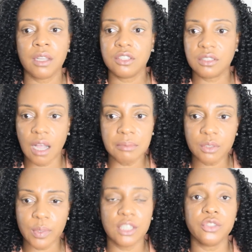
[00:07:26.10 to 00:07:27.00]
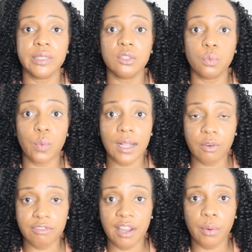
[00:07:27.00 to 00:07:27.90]
Psalms twenty-three, it's
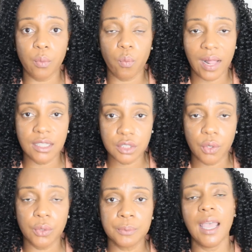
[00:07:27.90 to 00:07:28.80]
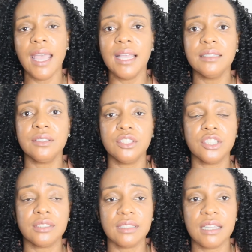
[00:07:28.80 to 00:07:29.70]
well, very well known, and
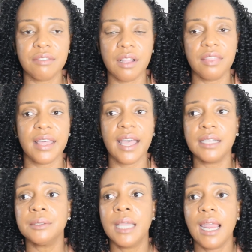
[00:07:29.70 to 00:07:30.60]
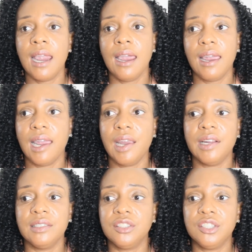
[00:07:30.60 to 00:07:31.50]
just live on that.
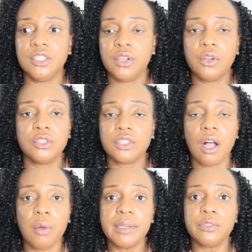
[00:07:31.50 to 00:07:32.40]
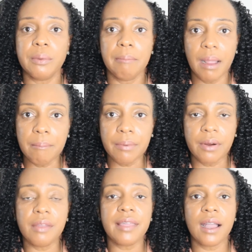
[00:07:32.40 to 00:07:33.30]
And you know, just always
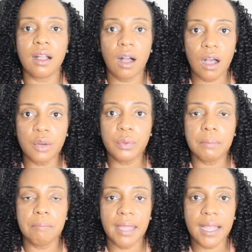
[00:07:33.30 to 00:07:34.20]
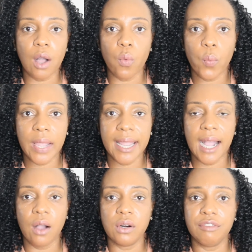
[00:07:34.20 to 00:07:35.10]
remember that God will make a
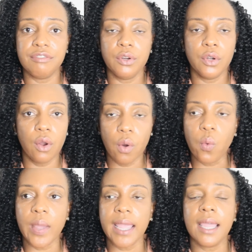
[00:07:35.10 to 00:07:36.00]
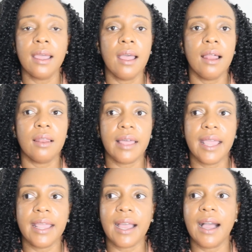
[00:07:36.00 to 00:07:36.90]
way out of no way.
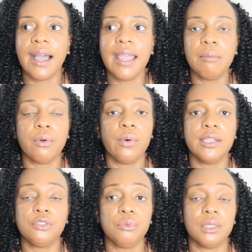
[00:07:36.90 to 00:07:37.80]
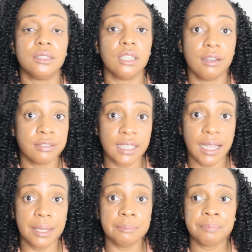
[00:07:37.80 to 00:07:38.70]
Like I am going through a tough
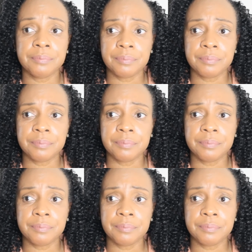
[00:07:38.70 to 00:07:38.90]
time.